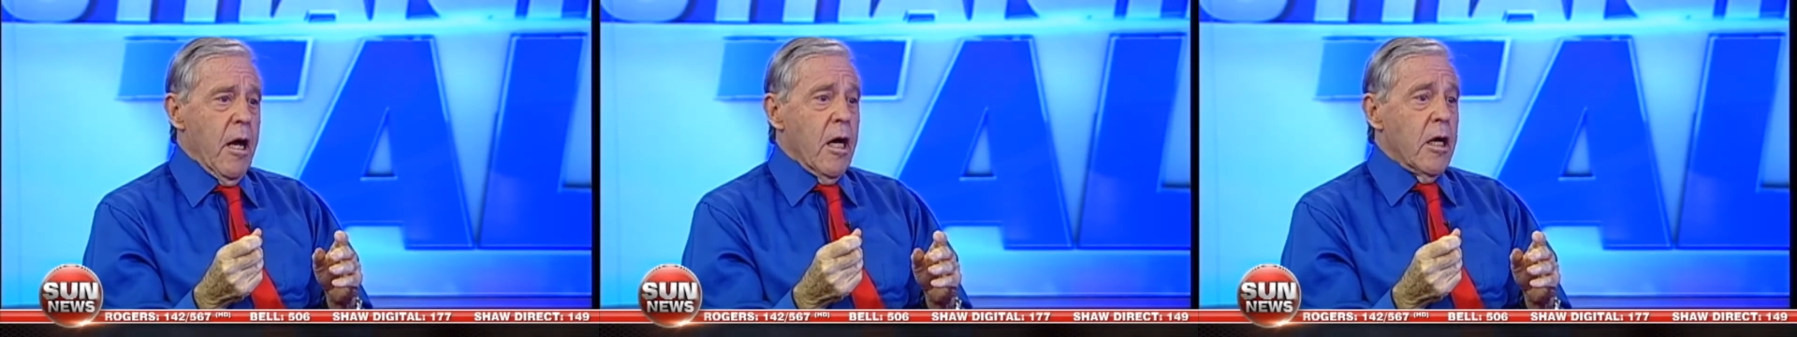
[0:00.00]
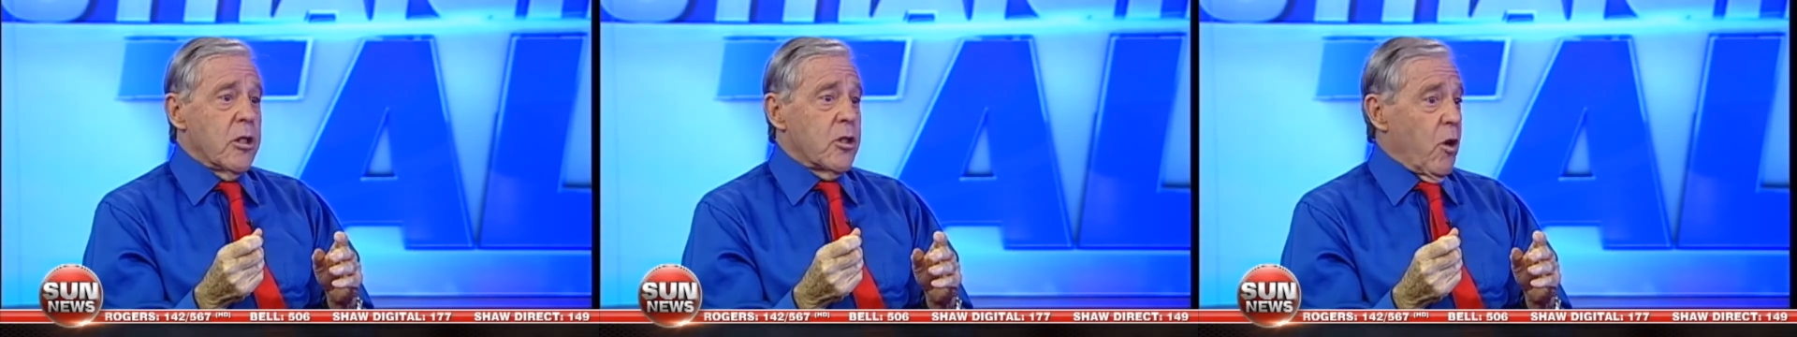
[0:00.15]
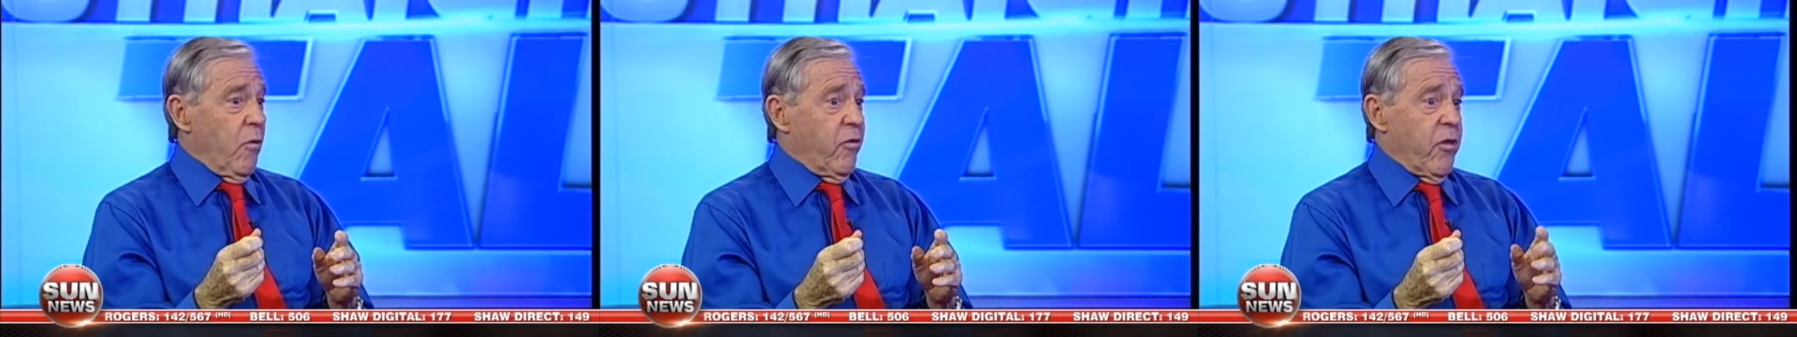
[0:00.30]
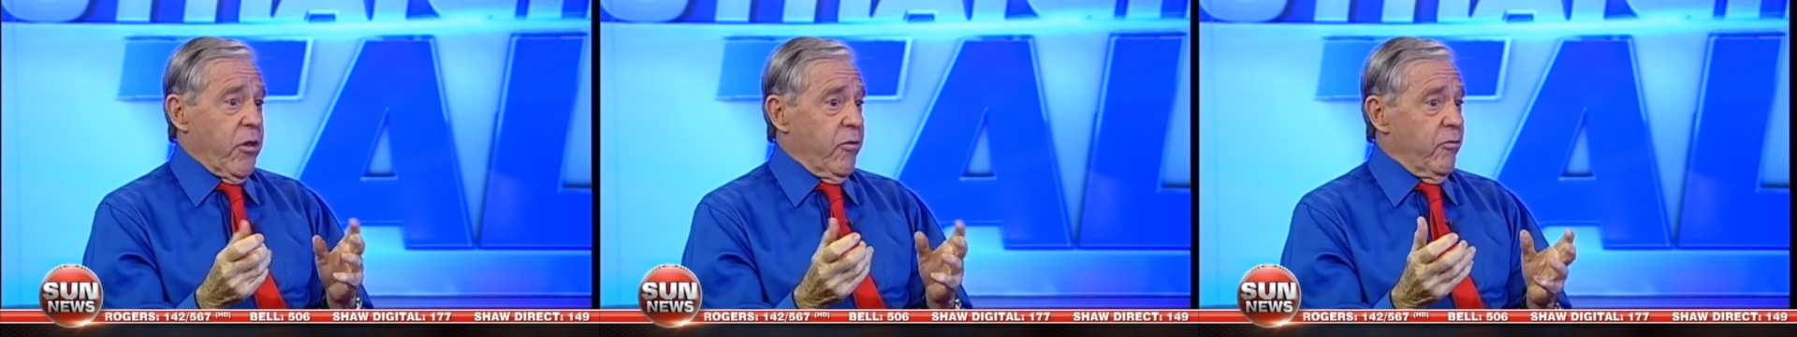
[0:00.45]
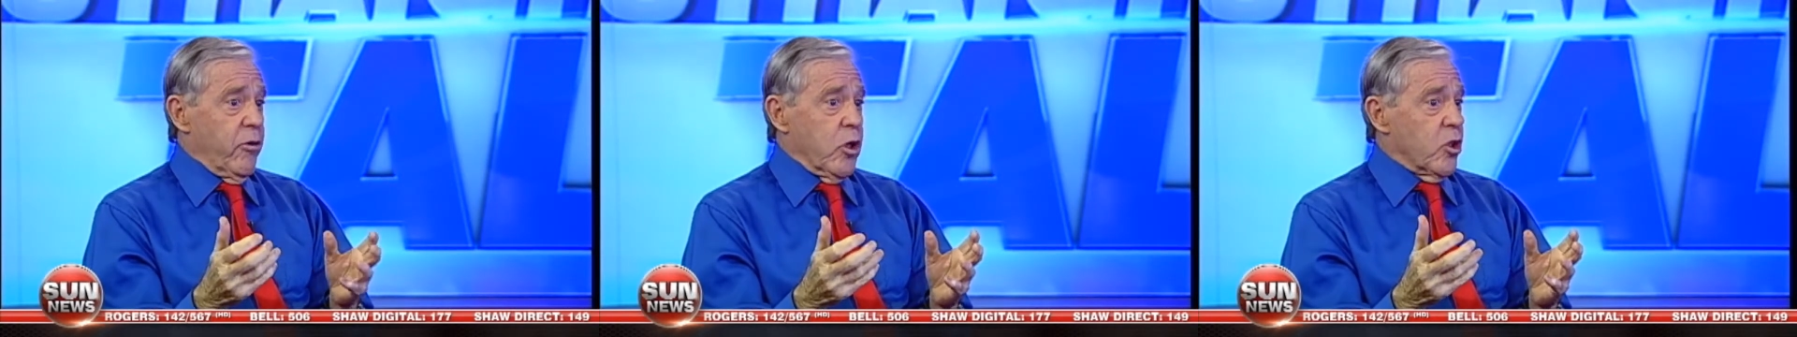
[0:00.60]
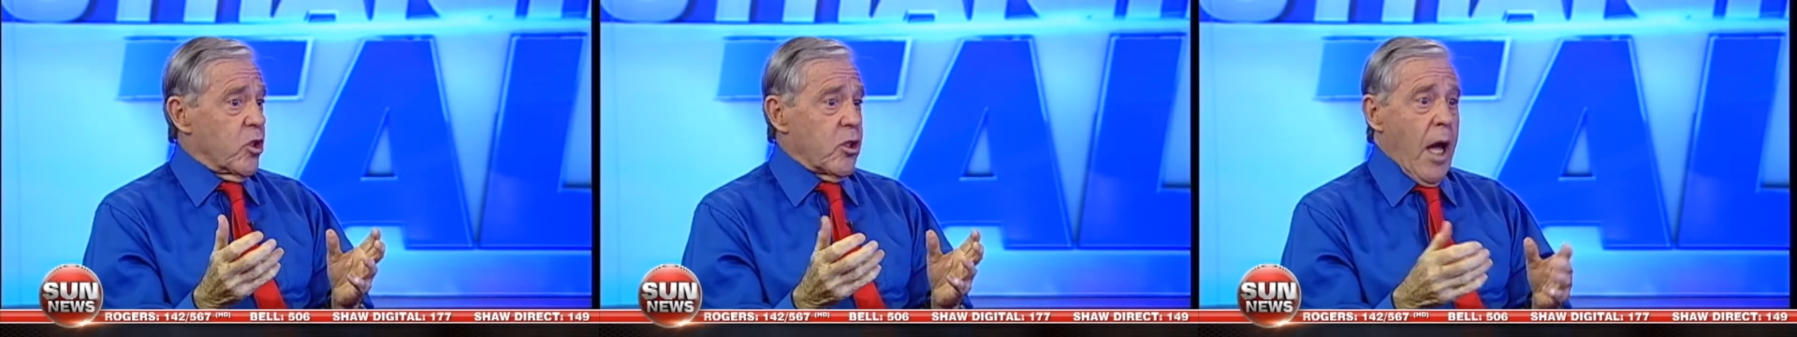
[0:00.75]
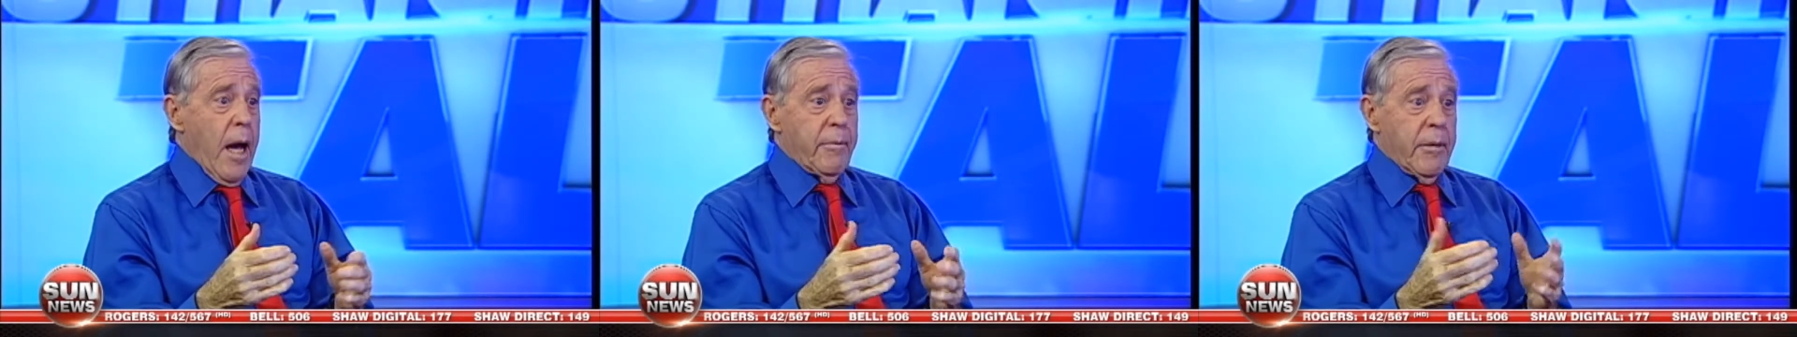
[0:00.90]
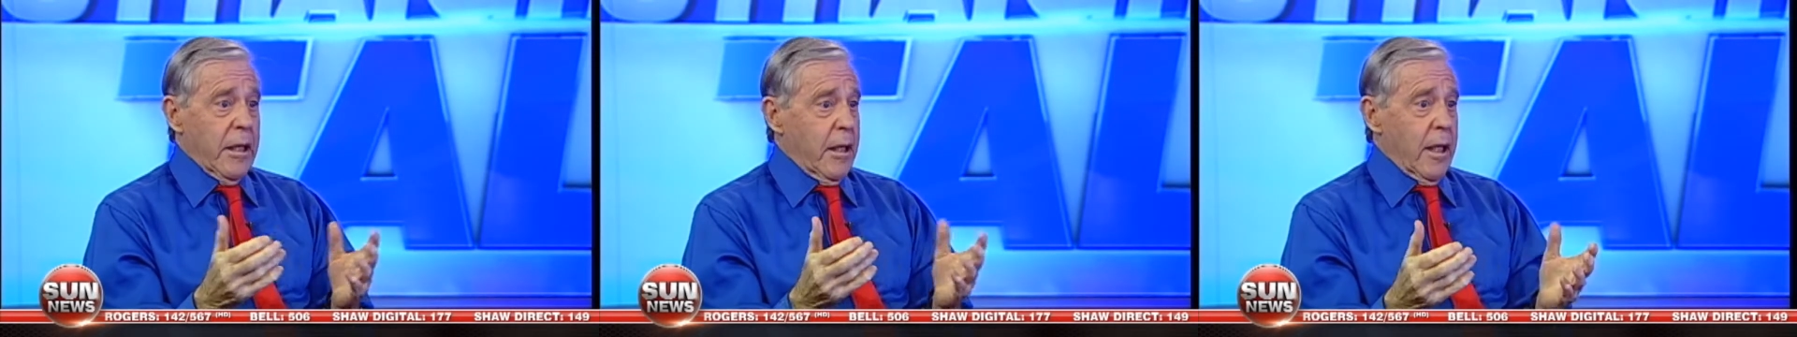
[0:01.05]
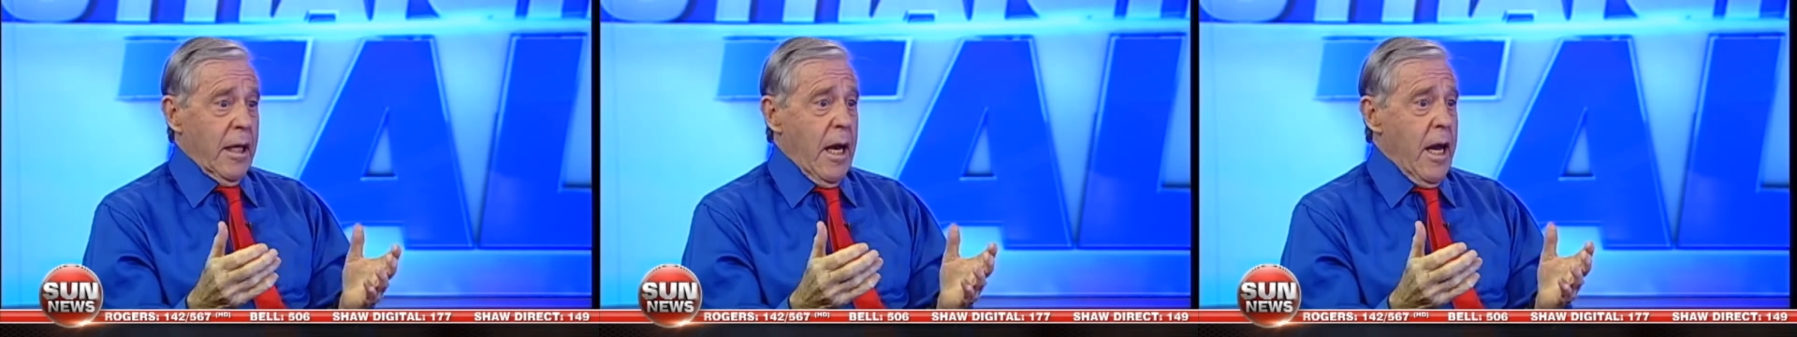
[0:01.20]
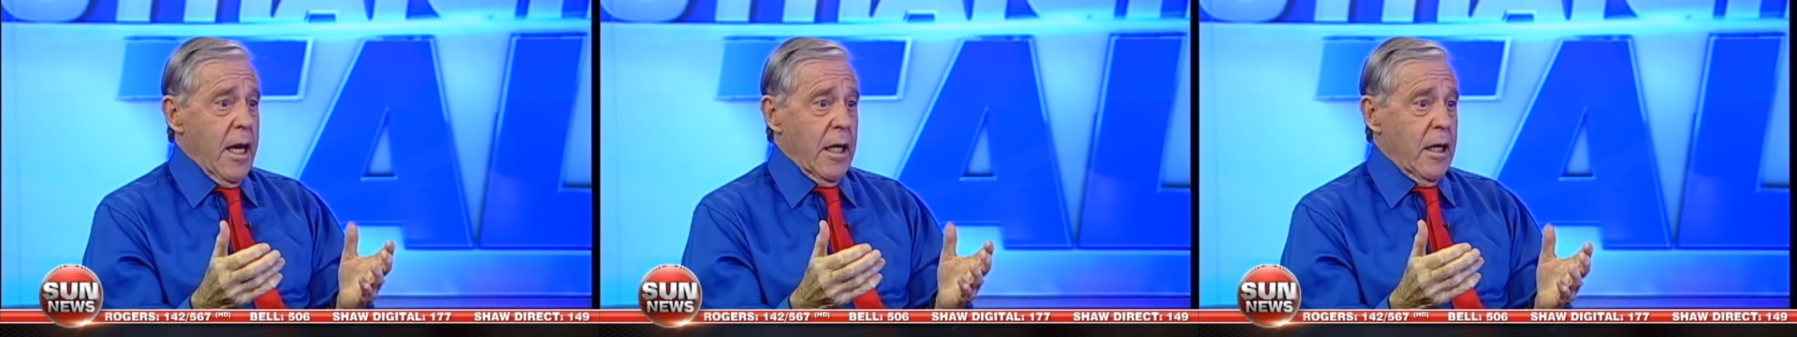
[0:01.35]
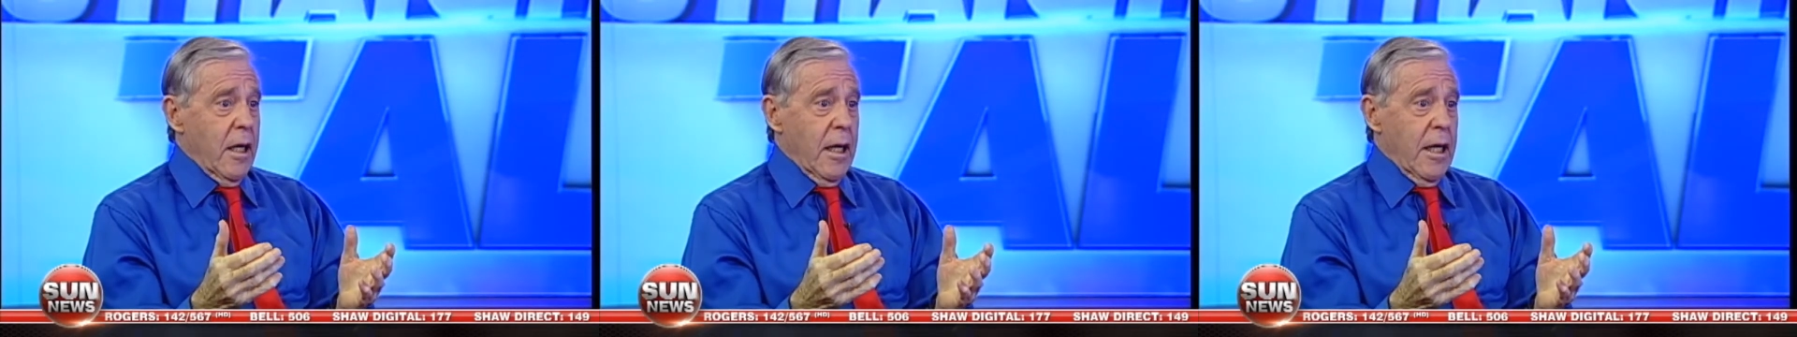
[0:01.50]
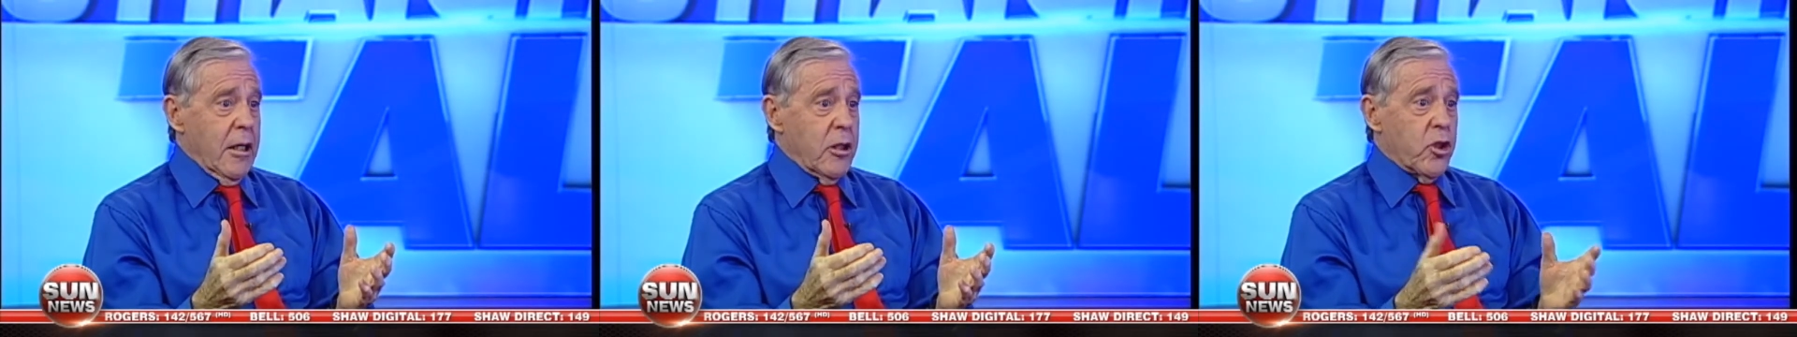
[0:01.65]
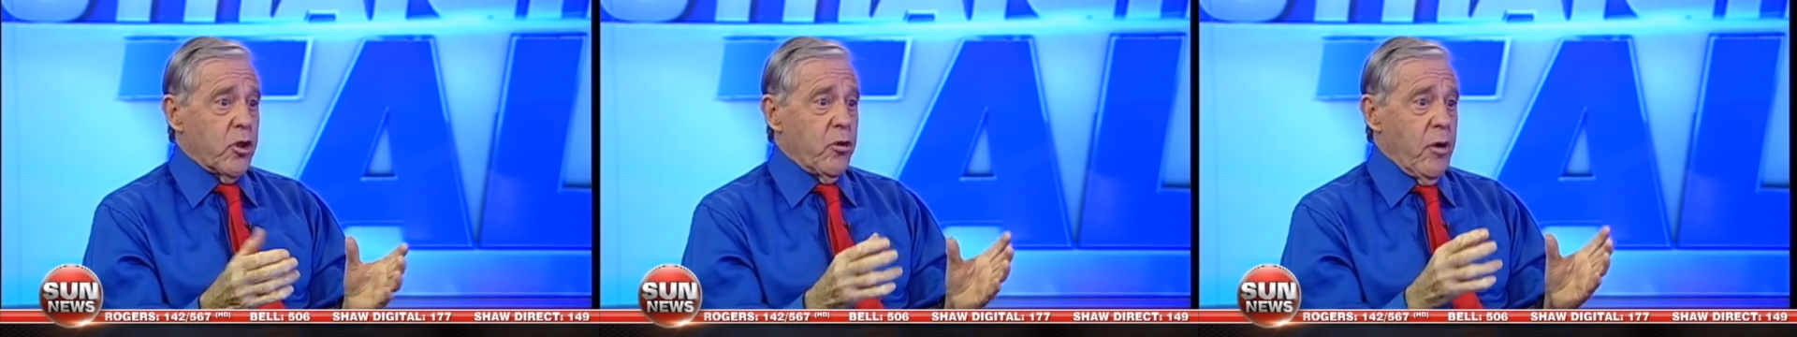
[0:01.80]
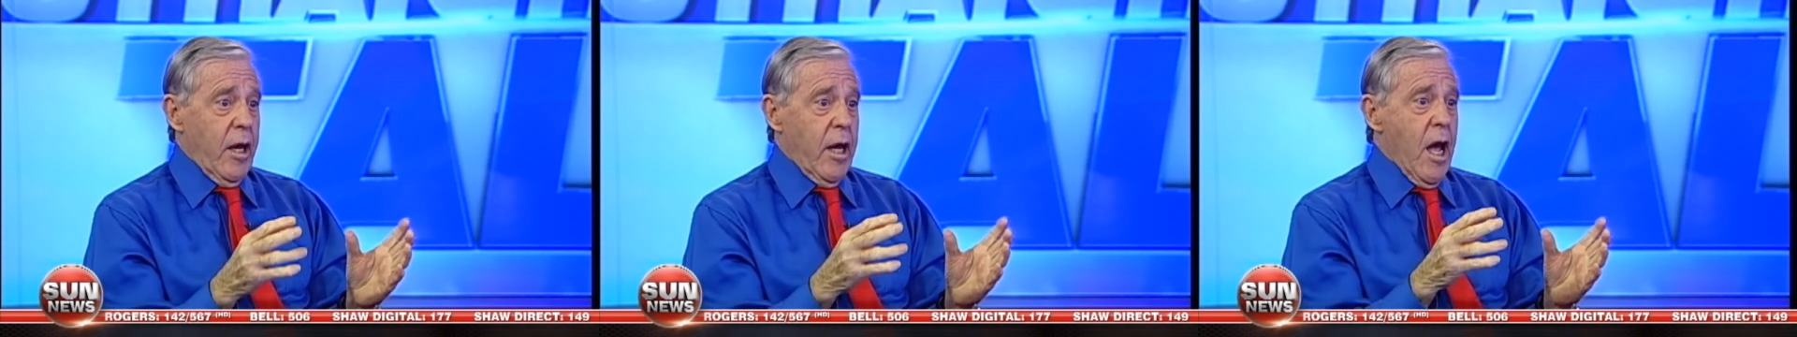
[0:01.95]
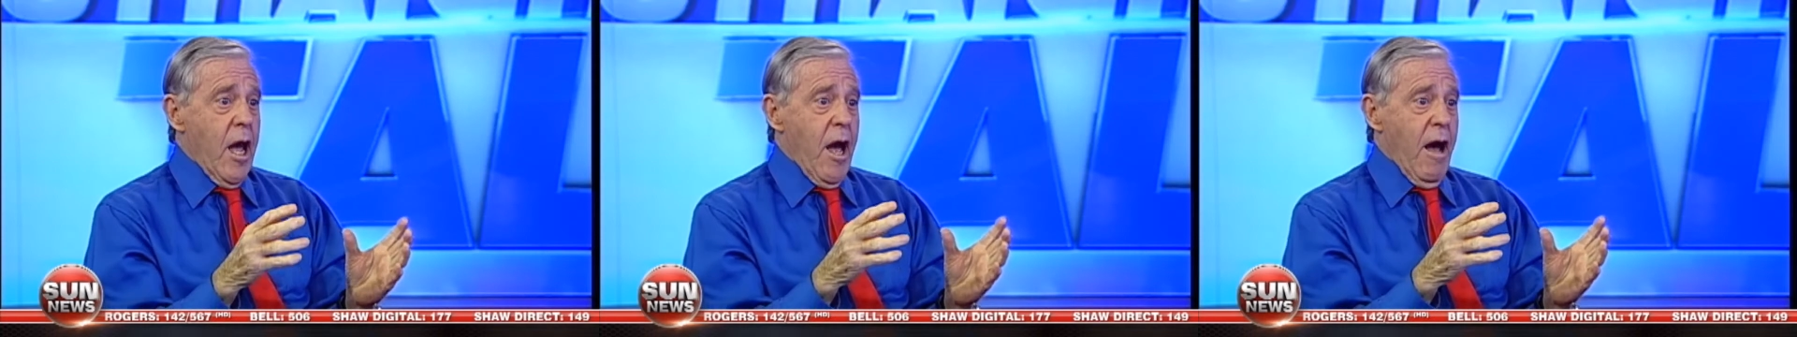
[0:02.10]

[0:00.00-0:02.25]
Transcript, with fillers: So for the first time in Canadian history,